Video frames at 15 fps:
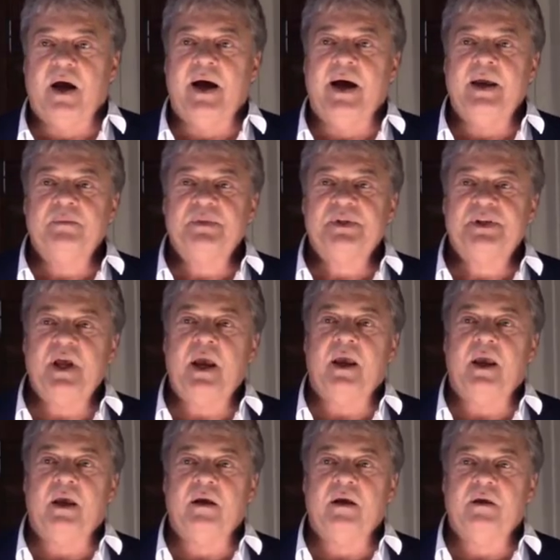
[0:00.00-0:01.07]
I am
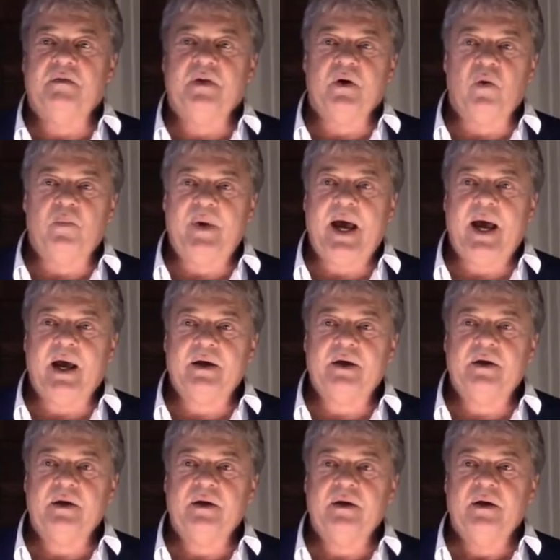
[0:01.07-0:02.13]
saying, if you go
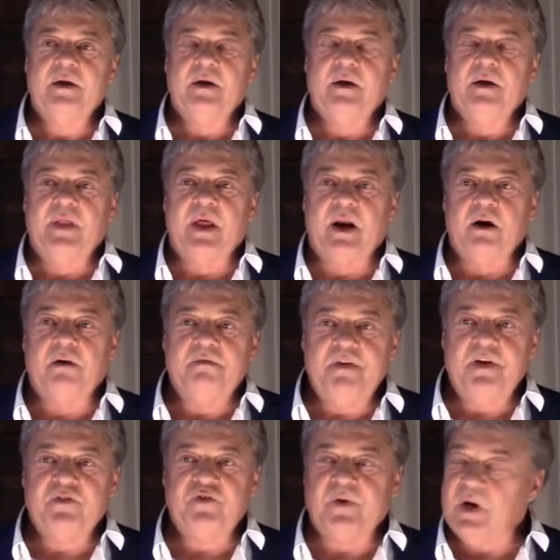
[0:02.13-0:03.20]
back, that our
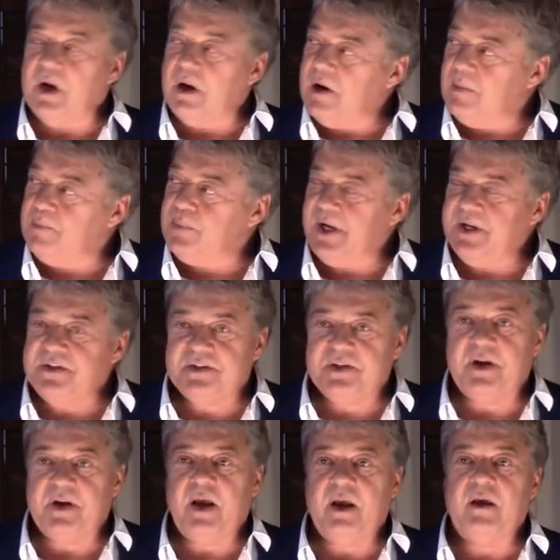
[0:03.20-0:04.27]
vision, our price
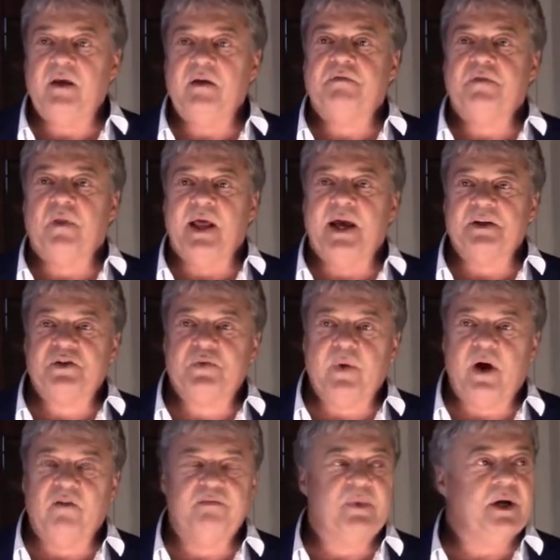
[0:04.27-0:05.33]
today for the last
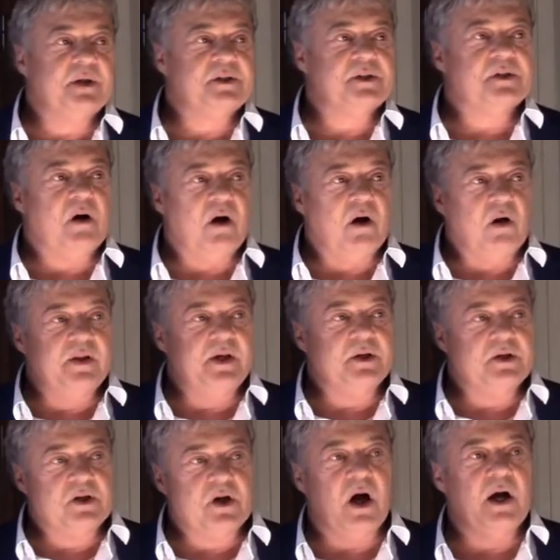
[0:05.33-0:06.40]
12 months,
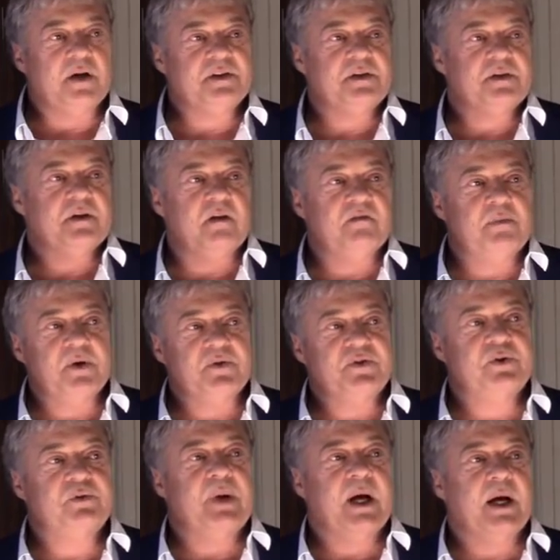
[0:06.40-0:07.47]
all-in cost of
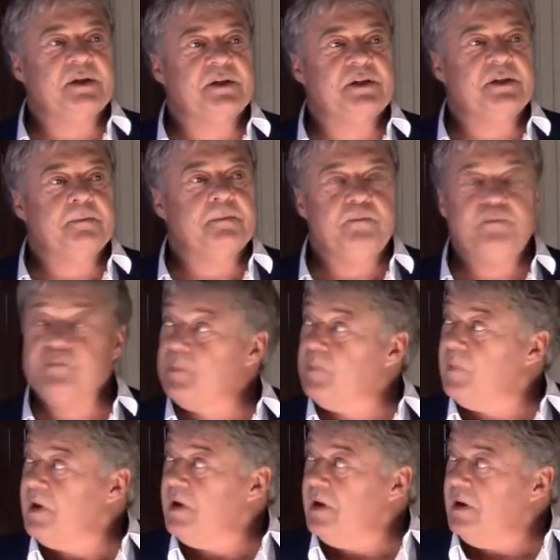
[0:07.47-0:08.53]
about $2.
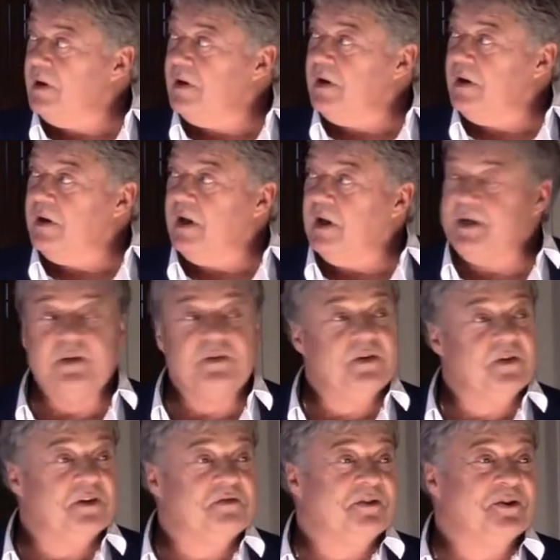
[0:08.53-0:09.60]
I'll get
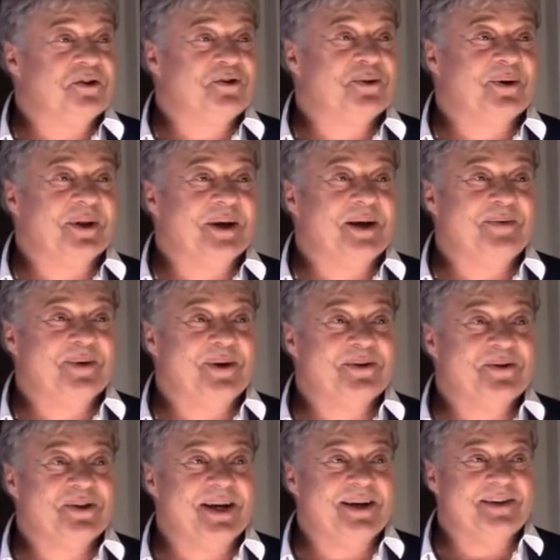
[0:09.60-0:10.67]
to this very shortly. I
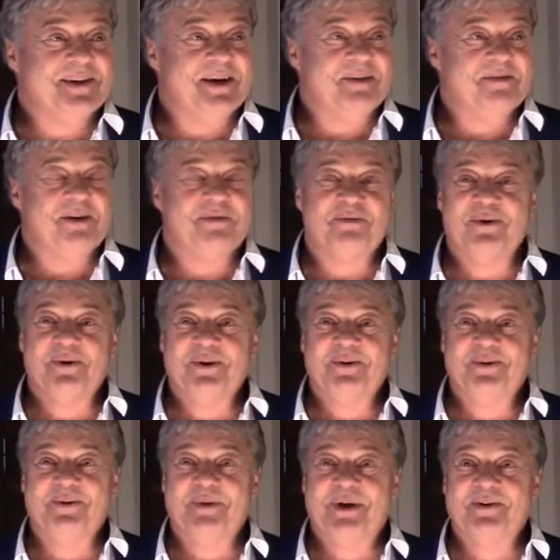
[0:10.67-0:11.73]
apologize. I've
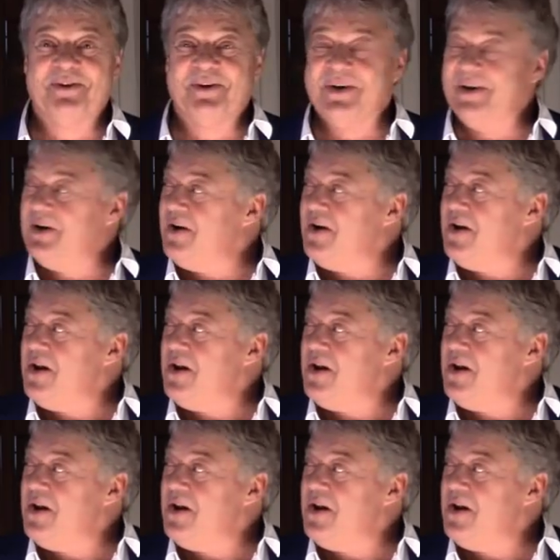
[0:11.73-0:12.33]
off-roaded too much here.